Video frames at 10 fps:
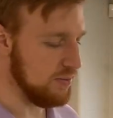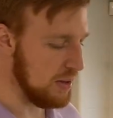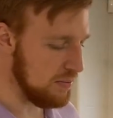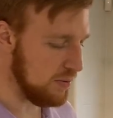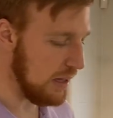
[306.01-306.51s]

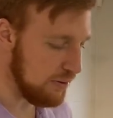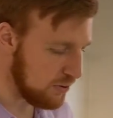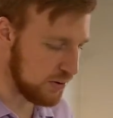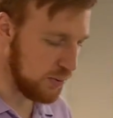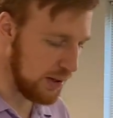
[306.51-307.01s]
We've lived
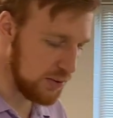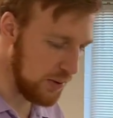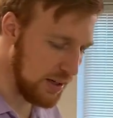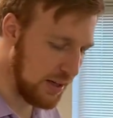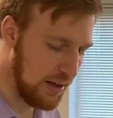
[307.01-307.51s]
through
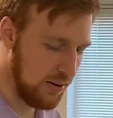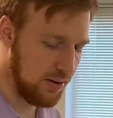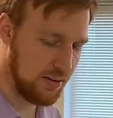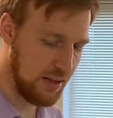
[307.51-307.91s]
2020 together,